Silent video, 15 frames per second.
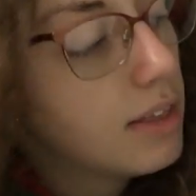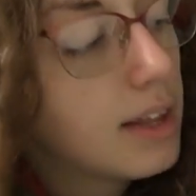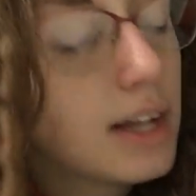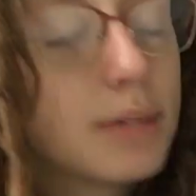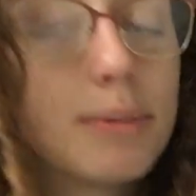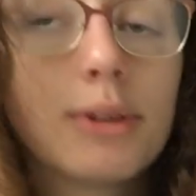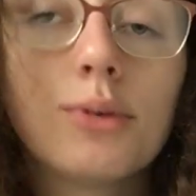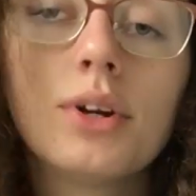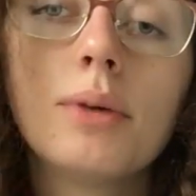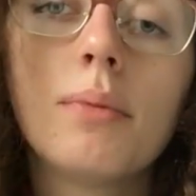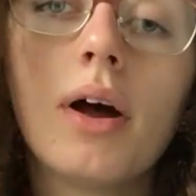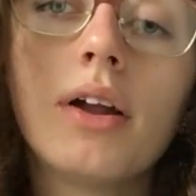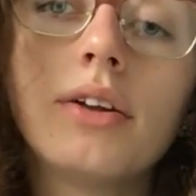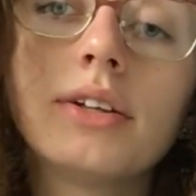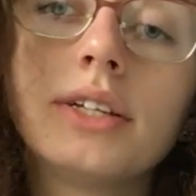3D
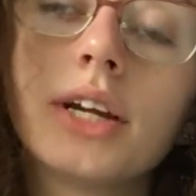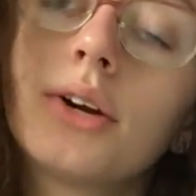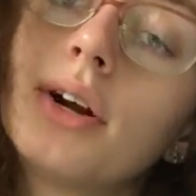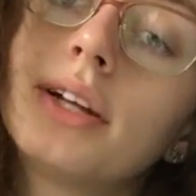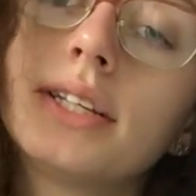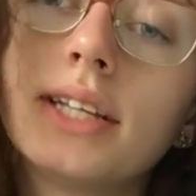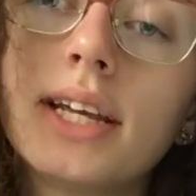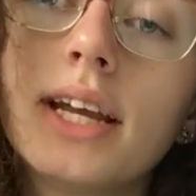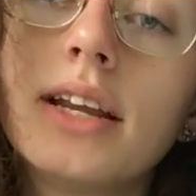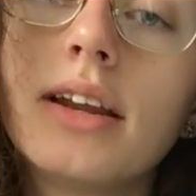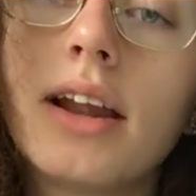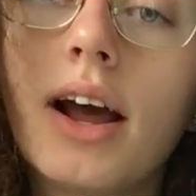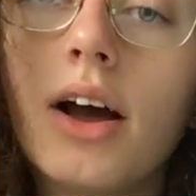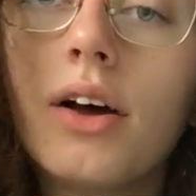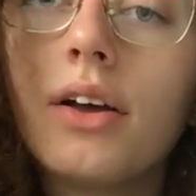model, and stick around to the end, and
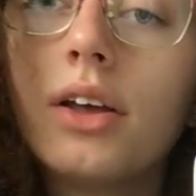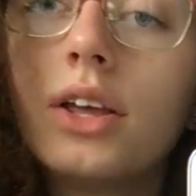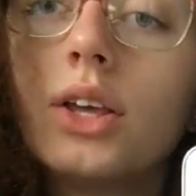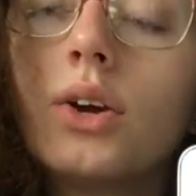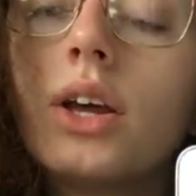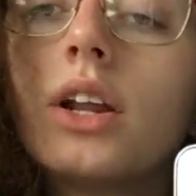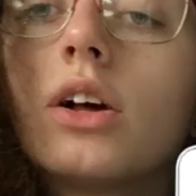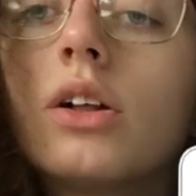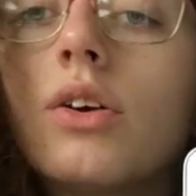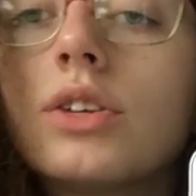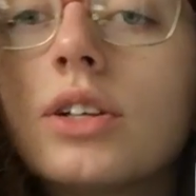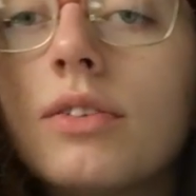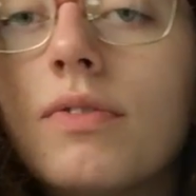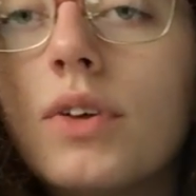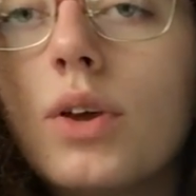now you'll get a
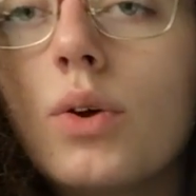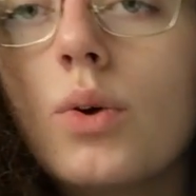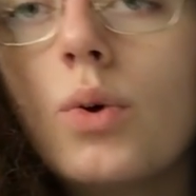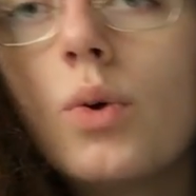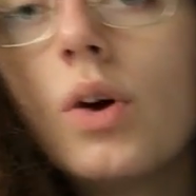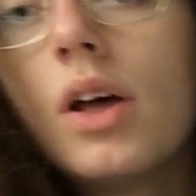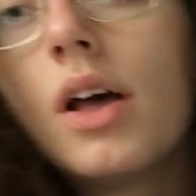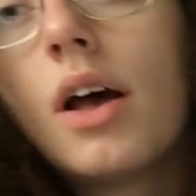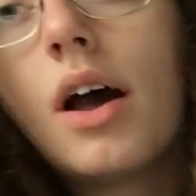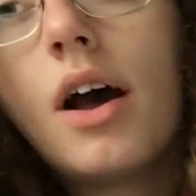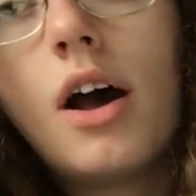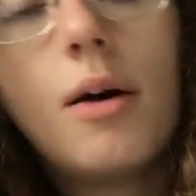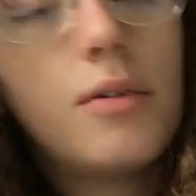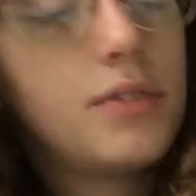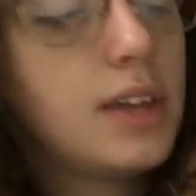closer view
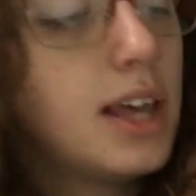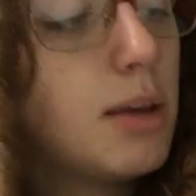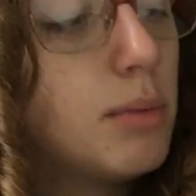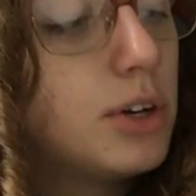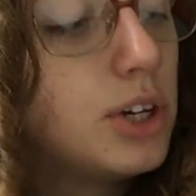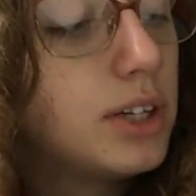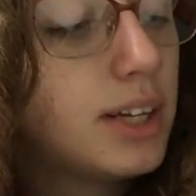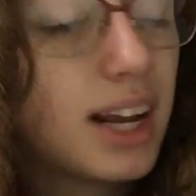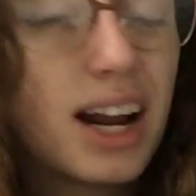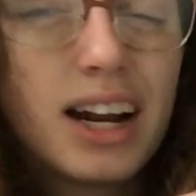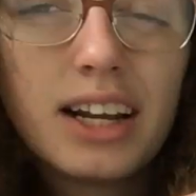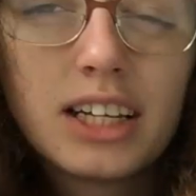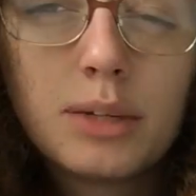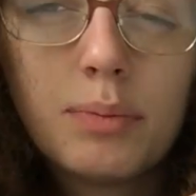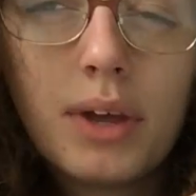of the images I kind
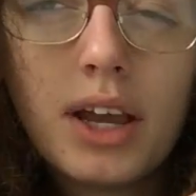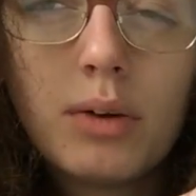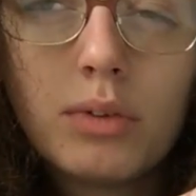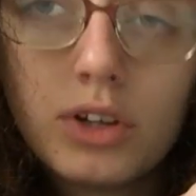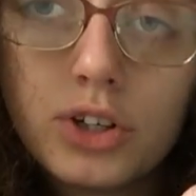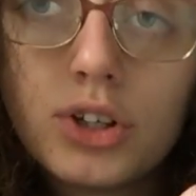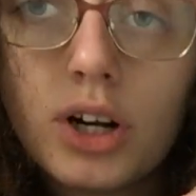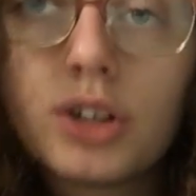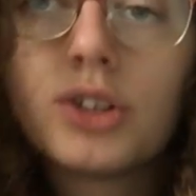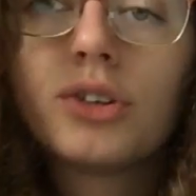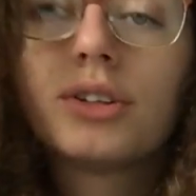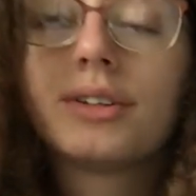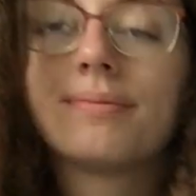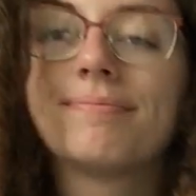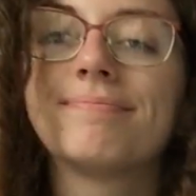of explained with the
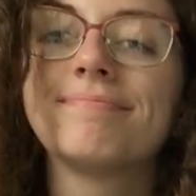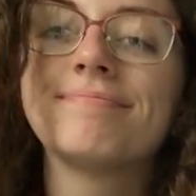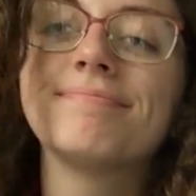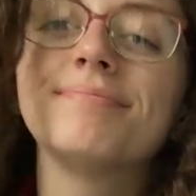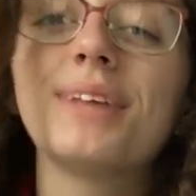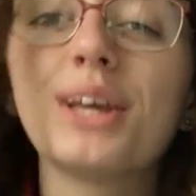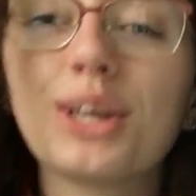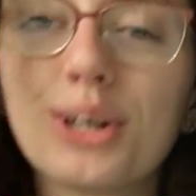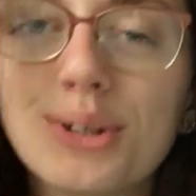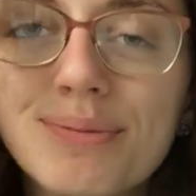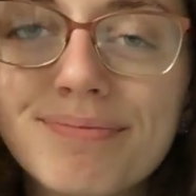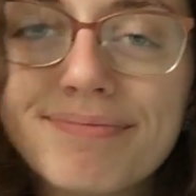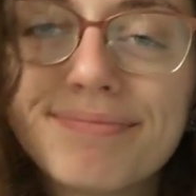structures. Thank you.